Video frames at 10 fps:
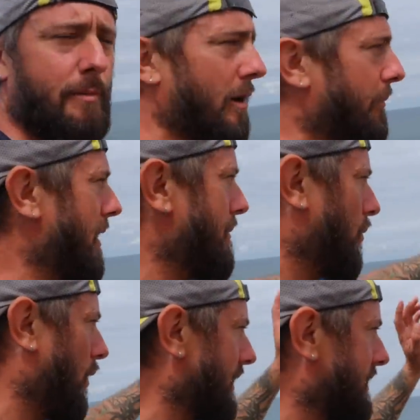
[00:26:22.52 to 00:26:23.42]
about
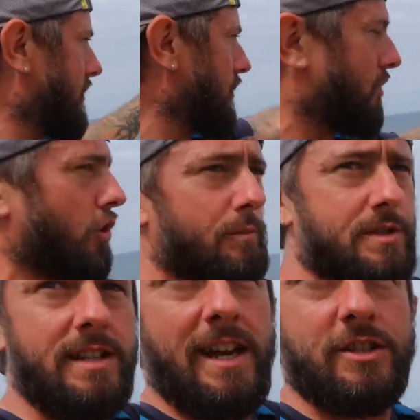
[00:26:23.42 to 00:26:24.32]
people wanting to just come
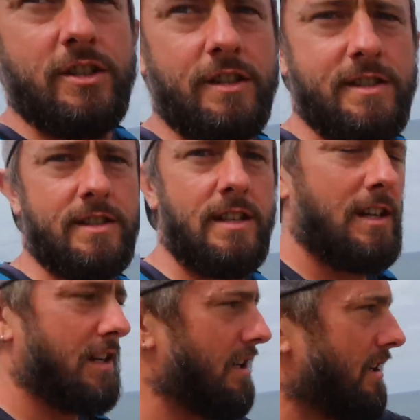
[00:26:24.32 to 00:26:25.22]
to the edge of this,
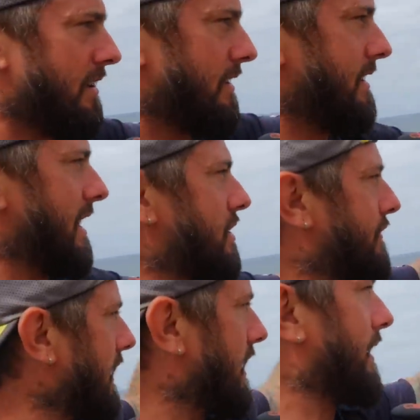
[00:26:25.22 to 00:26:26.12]
the edge
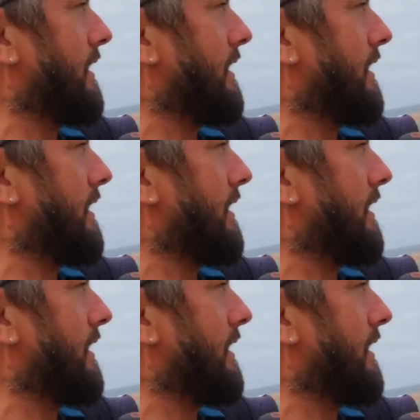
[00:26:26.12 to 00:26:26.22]
of here,